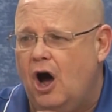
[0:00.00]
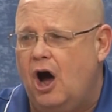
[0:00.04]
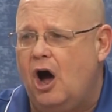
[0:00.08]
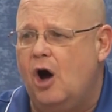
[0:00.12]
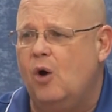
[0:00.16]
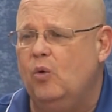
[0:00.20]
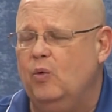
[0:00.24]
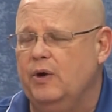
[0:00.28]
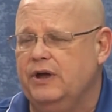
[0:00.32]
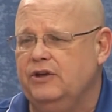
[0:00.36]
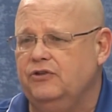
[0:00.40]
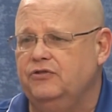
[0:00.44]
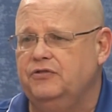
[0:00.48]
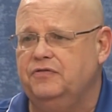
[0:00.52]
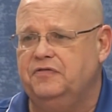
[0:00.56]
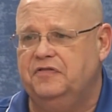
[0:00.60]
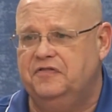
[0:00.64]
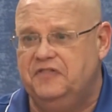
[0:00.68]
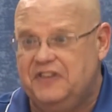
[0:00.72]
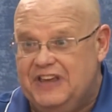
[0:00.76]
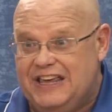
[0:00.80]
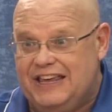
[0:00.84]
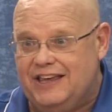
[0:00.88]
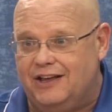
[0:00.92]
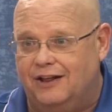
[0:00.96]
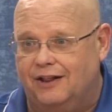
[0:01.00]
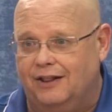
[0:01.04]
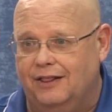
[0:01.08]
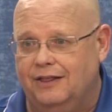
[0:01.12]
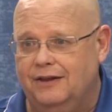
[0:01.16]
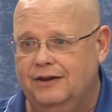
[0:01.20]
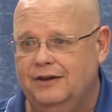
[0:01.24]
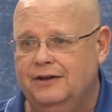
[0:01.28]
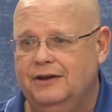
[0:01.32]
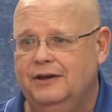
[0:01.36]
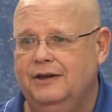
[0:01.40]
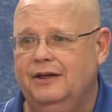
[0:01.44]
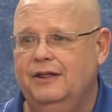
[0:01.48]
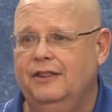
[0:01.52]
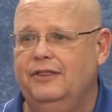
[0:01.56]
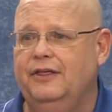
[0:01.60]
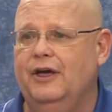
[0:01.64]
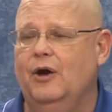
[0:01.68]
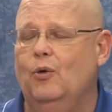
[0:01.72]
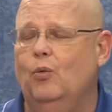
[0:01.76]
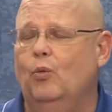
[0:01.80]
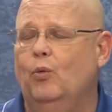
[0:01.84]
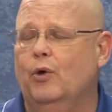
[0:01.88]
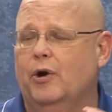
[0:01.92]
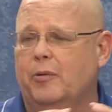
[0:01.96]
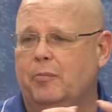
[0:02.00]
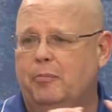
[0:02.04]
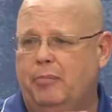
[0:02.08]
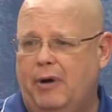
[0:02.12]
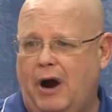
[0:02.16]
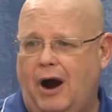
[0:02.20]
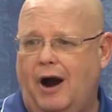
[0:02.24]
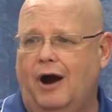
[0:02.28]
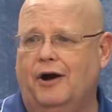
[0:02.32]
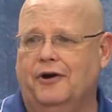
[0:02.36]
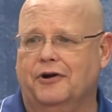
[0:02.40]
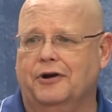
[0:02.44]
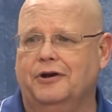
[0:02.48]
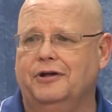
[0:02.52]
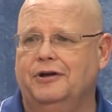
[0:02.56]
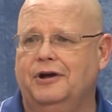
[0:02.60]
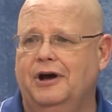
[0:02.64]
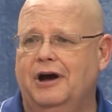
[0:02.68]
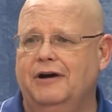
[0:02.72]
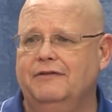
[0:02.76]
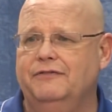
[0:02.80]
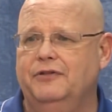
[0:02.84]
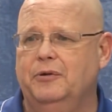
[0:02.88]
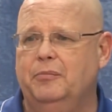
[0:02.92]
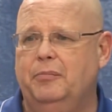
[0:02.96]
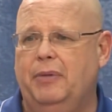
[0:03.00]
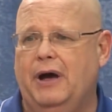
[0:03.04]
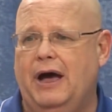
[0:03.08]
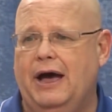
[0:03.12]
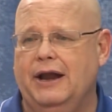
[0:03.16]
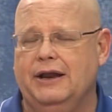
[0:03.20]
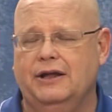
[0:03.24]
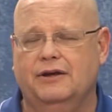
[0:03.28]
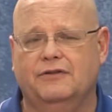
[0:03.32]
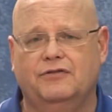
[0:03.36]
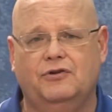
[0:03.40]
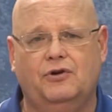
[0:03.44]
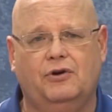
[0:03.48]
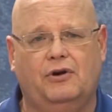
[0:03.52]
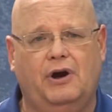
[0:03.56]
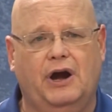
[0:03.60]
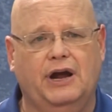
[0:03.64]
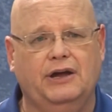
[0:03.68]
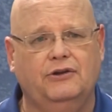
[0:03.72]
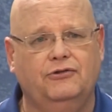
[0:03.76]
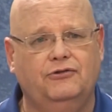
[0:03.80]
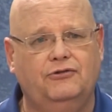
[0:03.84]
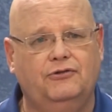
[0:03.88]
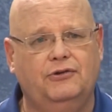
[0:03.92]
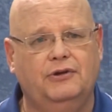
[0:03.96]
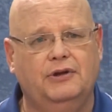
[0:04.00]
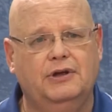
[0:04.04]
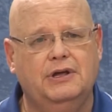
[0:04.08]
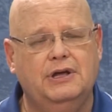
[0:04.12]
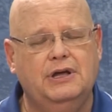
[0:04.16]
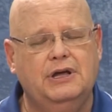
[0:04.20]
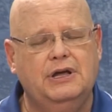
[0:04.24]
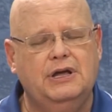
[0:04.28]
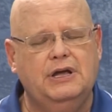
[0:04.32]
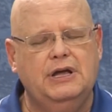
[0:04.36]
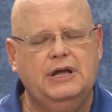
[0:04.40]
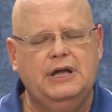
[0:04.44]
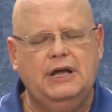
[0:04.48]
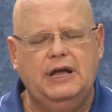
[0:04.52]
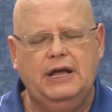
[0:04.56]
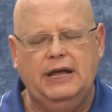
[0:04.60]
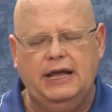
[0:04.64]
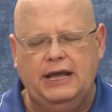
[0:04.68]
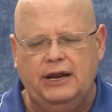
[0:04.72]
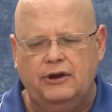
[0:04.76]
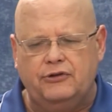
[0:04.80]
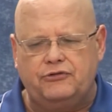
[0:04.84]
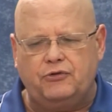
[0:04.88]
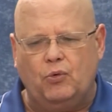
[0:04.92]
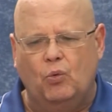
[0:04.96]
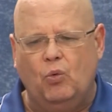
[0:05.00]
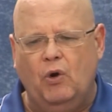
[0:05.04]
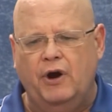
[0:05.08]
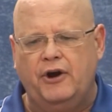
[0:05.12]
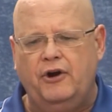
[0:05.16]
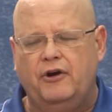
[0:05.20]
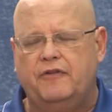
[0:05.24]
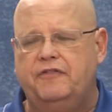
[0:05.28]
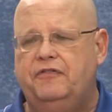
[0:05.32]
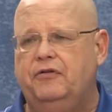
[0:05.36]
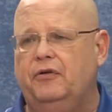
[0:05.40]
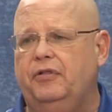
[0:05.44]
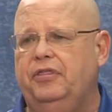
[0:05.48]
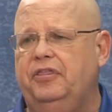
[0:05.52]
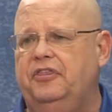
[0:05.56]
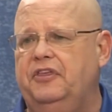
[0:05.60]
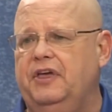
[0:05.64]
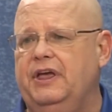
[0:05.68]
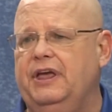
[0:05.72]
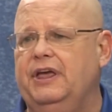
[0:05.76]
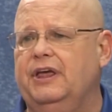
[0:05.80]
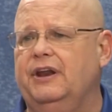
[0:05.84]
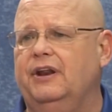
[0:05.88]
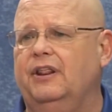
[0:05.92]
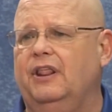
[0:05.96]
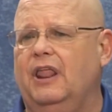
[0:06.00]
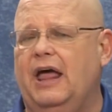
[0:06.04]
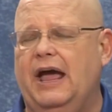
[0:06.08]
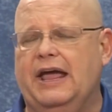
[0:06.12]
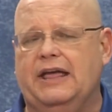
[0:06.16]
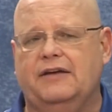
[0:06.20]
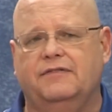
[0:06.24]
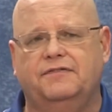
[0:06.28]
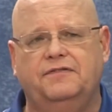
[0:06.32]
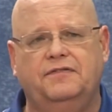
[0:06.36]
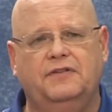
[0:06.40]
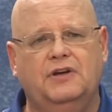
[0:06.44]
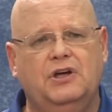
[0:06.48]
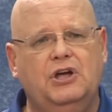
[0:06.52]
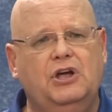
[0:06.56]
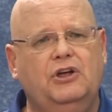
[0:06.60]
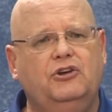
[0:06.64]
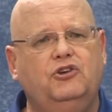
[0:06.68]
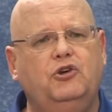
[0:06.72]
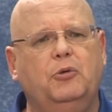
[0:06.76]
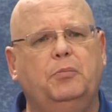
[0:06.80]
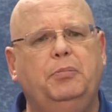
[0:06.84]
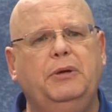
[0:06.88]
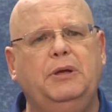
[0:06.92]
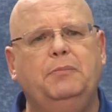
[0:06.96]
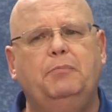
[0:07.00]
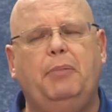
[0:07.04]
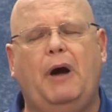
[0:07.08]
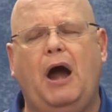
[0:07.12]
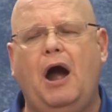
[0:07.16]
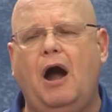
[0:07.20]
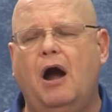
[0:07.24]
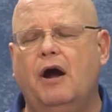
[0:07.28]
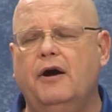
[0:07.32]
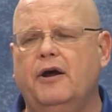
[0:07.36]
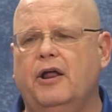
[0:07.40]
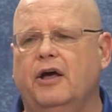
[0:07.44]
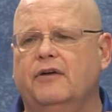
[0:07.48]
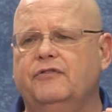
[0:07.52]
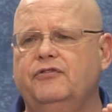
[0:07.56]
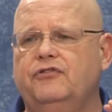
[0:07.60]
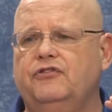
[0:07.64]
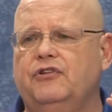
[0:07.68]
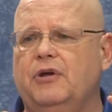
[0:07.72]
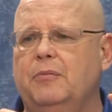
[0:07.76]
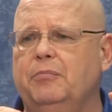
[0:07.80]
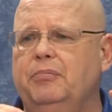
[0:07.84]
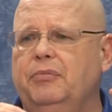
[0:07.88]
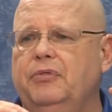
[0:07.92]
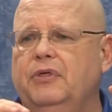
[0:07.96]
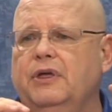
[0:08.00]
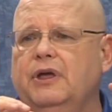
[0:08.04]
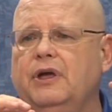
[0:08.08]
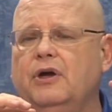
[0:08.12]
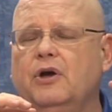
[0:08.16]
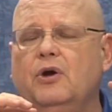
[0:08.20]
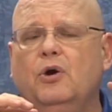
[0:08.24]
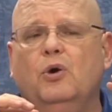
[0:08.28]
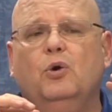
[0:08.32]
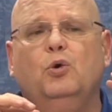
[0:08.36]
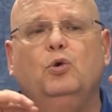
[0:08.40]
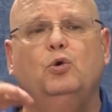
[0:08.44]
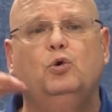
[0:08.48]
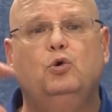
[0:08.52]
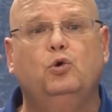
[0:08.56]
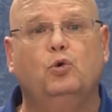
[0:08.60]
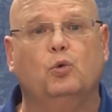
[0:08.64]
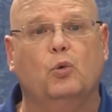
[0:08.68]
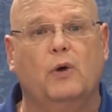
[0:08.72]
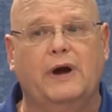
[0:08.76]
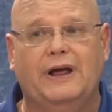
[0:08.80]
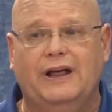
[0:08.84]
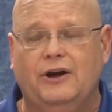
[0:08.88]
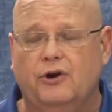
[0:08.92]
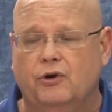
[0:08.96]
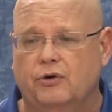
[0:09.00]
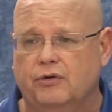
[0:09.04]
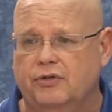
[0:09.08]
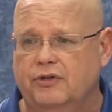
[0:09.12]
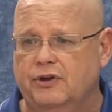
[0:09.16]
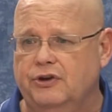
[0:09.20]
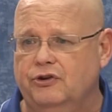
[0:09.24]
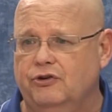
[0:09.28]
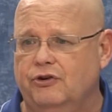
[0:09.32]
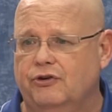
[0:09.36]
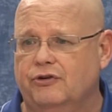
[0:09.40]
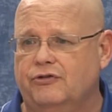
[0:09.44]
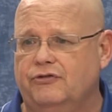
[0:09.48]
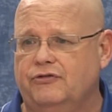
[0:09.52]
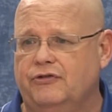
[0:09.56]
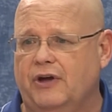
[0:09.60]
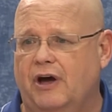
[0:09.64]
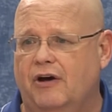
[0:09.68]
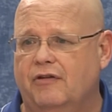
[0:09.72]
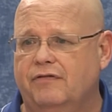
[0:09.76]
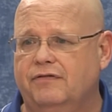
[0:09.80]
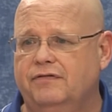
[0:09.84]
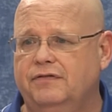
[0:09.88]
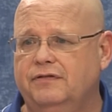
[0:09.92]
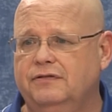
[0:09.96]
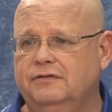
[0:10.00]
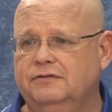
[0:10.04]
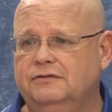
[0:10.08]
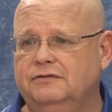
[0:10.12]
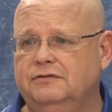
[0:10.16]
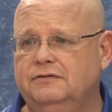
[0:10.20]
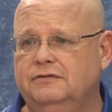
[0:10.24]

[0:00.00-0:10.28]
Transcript: always feel that we're part of the body of Christ. It is a wonderful thing in life to be part of something greater than yourself.